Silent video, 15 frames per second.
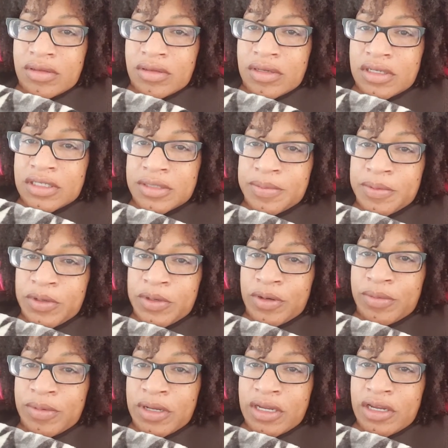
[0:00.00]

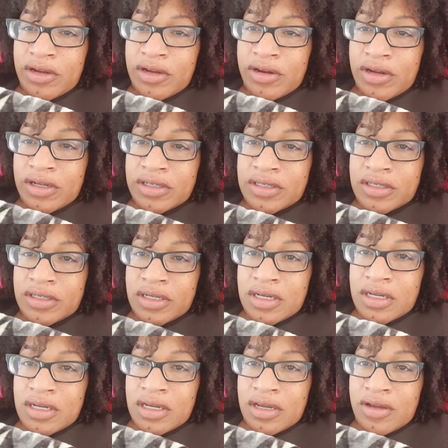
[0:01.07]
experiment here and
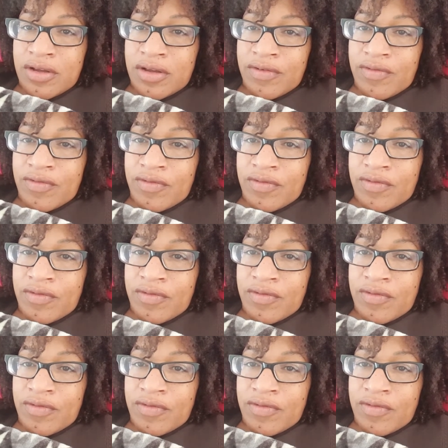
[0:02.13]
see if...